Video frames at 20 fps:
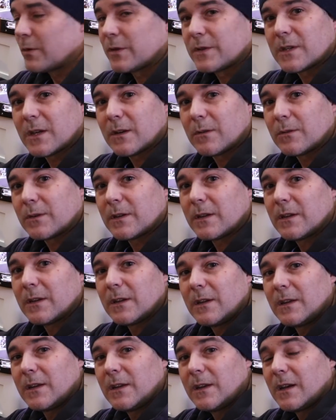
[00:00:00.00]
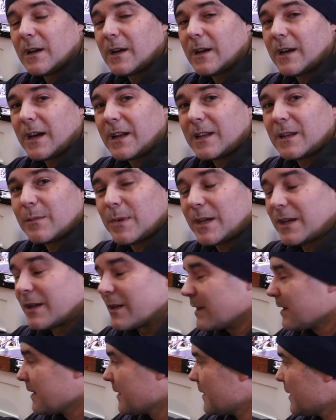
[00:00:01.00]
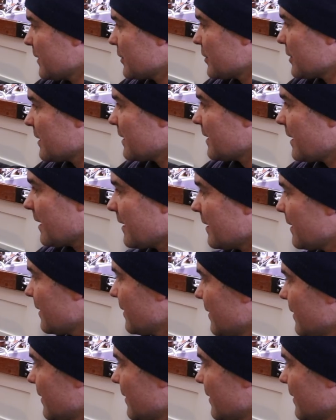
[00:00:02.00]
was out, I had to make a decision that